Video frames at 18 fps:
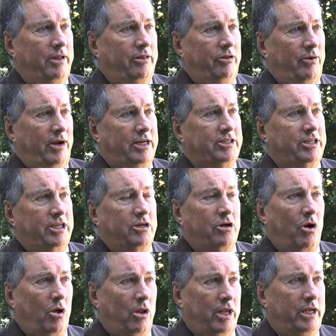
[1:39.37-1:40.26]
They're actually
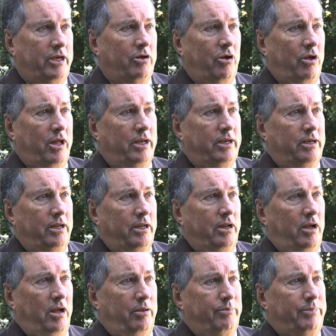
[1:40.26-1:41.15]
calling on,
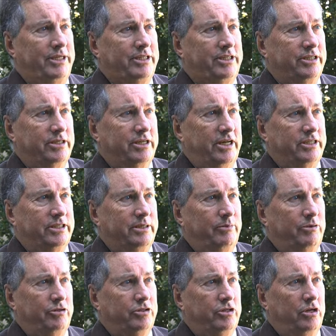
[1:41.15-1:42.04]
on business
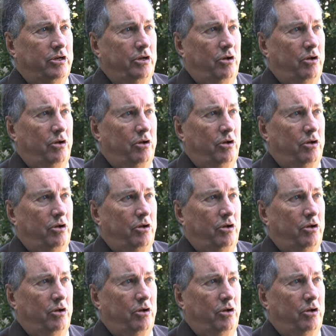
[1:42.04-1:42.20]
customers.